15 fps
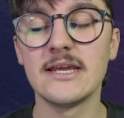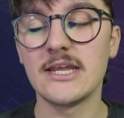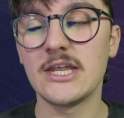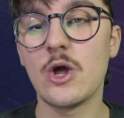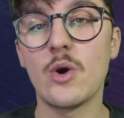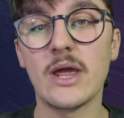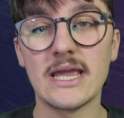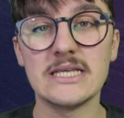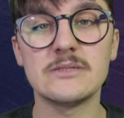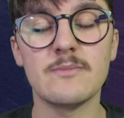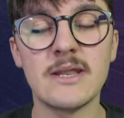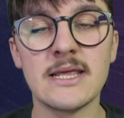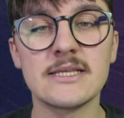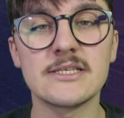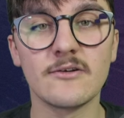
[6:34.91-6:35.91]
you know, his
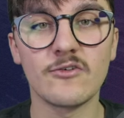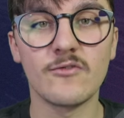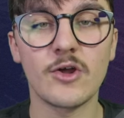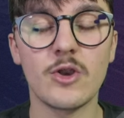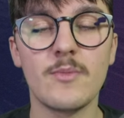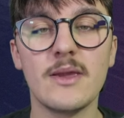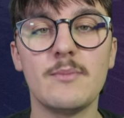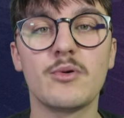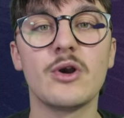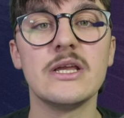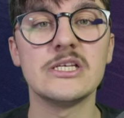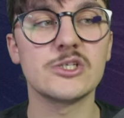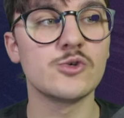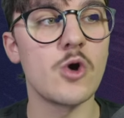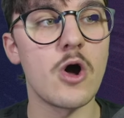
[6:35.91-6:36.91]
minutes are going to be pretty
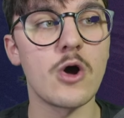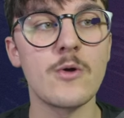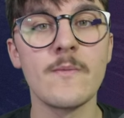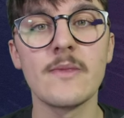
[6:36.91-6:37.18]
strong,